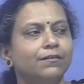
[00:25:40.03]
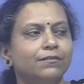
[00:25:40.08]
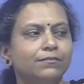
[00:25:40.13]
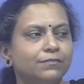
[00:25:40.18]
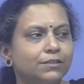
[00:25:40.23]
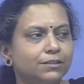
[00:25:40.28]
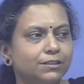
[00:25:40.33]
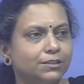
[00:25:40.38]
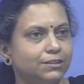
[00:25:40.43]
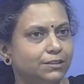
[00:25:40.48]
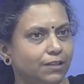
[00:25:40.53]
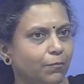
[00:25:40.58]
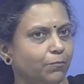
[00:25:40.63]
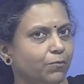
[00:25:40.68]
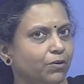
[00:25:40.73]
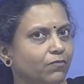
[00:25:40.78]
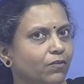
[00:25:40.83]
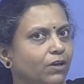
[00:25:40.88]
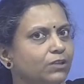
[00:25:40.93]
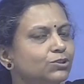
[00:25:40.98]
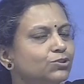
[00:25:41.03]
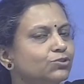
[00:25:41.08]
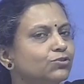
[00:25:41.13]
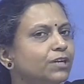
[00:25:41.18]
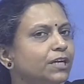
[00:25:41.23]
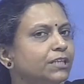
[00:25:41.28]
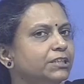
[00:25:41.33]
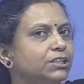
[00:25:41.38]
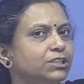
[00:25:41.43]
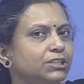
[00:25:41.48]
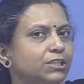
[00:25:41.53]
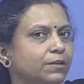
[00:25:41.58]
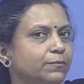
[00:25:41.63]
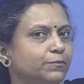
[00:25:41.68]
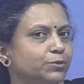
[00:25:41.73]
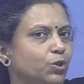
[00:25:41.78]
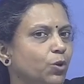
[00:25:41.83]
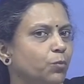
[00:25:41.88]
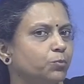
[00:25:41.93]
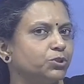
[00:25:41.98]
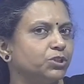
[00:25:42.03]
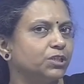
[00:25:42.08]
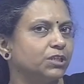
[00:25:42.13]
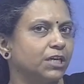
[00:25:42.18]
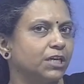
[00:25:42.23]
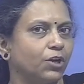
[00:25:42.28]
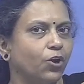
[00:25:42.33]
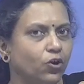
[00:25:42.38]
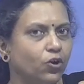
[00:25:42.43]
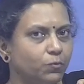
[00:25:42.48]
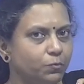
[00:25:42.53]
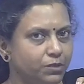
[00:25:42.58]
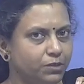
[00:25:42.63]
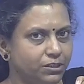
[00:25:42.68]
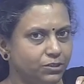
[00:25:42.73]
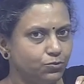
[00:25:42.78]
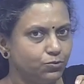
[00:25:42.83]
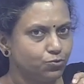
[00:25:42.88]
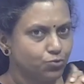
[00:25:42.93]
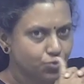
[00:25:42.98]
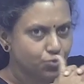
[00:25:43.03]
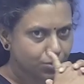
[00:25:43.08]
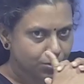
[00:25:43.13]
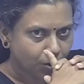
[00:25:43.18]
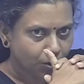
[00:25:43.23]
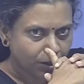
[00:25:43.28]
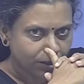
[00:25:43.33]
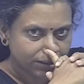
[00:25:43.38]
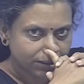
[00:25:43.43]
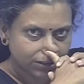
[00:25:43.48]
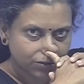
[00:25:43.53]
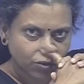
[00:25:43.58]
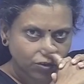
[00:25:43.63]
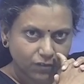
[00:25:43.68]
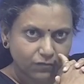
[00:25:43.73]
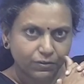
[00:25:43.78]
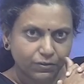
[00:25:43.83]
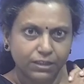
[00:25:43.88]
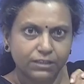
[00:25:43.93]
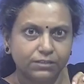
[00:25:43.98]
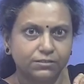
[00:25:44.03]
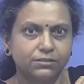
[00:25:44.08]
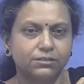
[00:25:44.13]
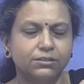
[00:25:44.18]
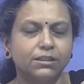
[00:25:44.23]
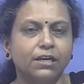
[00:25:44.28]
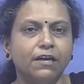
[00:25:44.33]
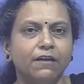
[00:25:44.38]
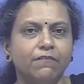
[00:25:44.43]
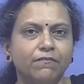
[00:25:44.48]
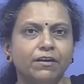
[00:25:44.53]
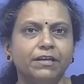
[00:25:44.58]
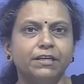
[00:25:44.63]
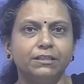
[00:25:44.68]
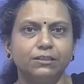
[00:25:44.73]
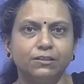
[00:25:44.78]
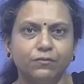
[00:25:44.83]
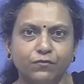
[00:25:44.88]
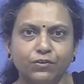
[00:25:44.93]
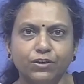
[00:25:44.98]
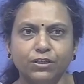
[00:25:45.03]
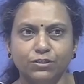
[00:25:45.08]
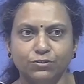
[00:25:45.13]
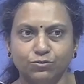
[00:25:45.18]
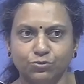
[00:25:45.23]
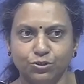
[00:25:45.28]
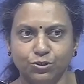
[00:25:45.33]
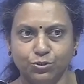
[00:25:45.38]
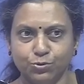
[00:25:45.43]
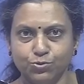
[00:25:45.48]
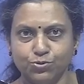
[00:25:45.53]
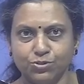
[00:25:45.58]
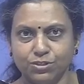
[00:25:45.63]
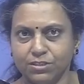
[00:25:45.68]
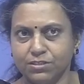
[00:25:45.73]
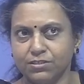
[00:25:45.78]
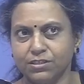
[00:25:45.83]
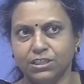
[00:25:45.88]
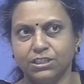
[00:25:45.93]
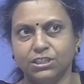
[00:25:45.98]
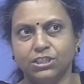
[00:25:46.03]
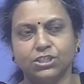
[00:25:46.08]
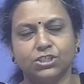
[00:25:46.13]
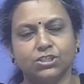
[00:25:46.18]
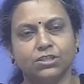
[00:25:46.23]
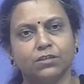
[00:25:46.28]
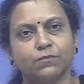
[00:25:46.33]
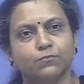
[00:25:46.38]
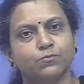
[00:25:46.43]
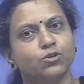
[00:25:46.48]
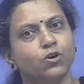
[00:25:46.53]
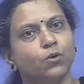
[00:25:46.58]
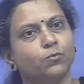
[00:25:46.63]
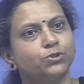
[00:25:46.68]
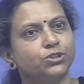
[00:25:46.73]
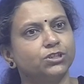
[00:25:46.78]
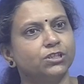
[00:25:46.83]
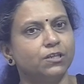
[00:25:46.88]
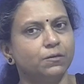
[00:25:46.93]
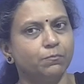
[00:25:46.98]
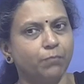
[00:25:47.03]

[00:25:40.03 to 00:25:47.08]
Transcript: This is number 1. So, radiation absorption cannot be used or it is not it very difficult to use this radiation absorption in